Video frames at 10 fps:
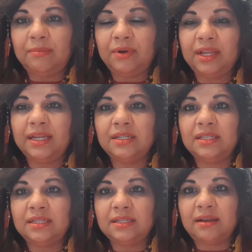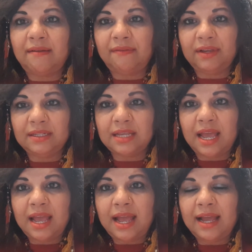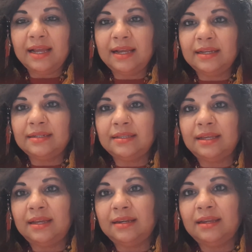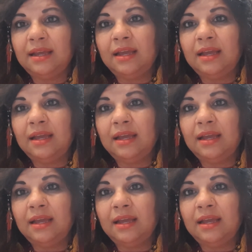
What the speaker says: bringing it to the surface, and then